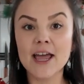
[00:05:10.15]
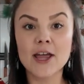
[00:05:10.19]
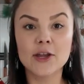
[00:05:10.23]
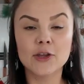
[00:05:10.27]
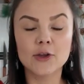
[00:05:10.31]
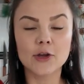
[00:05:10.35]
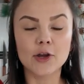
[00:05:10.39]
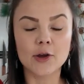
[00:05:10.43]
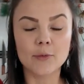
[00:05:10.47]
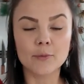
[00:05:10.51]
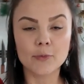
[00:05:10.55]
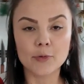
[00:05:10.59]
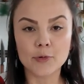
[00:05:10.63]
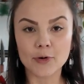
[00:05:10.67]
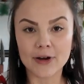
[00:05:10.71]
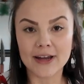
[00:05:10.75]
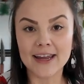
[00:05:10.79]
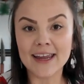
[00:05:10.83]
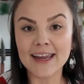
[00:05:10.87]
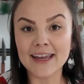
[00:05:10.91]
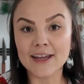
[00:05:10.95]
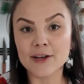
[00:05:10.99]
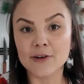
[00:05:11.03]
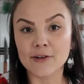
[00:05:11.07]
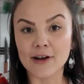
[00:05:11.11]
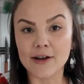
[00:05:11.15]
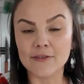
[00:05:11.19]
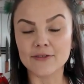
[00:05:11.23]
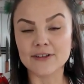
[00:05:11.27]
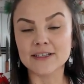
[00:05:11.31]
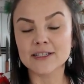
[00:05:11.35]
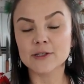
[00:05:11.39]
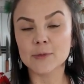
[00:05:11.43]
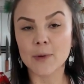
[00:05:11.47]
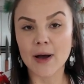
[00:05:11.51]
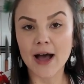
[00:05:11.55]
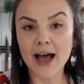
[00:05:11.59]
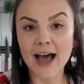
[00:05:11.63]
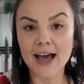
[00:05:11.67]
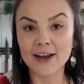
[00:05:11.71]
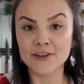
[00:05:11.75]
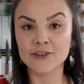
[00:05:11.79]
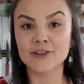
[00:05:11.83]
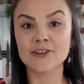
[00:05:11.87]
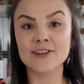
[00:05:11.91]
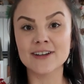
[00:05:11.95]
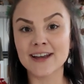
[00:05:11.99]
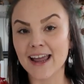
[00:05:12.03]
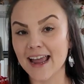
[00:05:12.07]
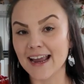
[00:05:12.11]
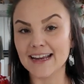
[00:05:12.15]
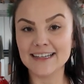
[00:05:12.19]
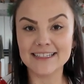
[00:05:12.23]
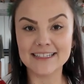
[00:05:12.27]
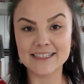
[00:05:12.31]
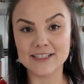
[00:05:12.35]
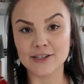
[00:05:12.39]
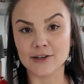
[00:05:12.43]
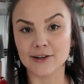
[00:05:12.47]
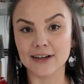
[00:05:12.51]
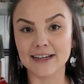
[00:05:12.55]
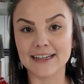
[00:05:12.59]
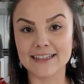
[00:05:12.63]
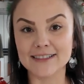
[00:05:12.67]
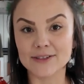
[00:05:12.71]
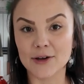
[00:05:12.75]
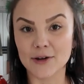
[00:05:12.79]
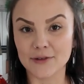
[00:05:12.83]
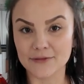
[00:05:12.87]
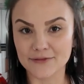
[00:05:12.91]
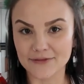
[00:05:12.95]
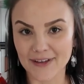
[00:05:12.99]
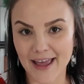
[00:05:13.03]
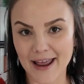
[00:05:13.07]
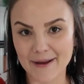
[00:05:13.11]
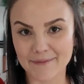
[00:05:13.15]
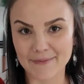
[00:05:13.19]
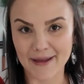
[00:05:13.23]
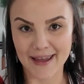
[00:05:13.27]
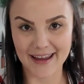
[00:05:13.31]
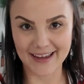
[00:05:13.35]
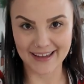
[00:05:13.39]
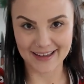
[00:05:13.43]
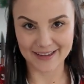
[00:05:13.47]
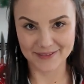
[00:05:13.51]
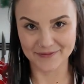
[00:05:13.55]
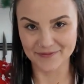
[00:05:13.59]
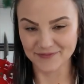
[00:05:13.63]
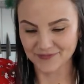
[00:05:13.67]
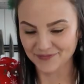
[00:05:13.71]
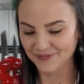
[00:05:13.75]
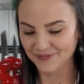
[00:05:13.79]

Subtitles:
you can preheat your oven to 180 degrees on fan bake.